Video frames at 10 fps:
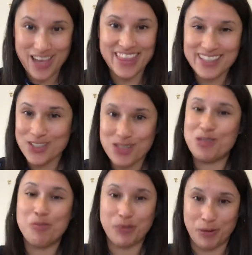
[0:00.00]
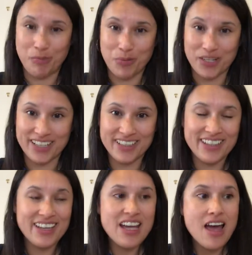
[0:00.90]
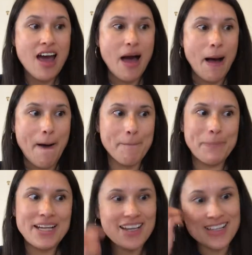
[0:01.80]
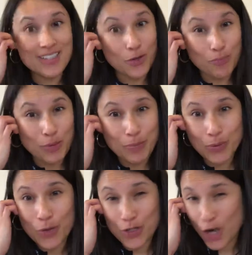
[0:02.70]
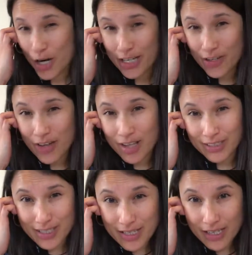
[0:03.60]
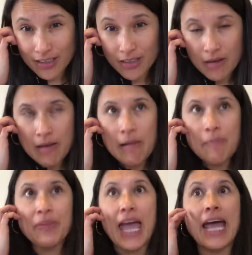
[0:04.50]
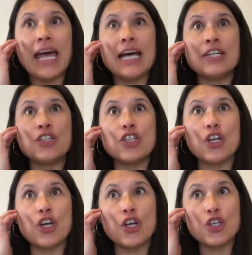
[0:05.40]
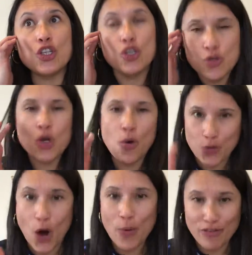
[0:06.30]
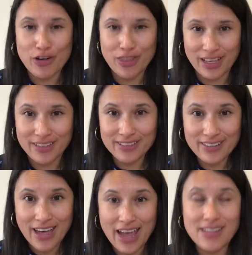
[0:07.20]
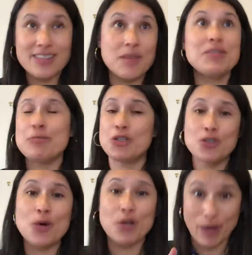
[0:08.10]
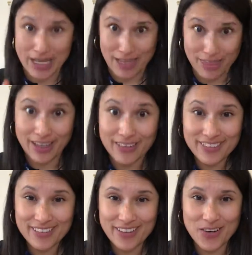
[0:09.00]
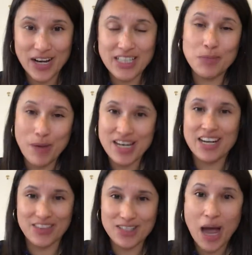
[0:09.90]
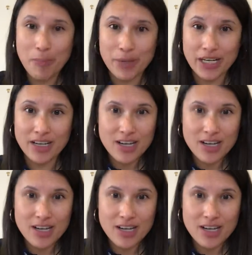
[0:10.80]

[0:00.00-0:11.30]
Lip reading: I think that's super important, because people who are talking are not listening, and you don't know everything. And sometimes you don't know anything, okay, depending on the topic.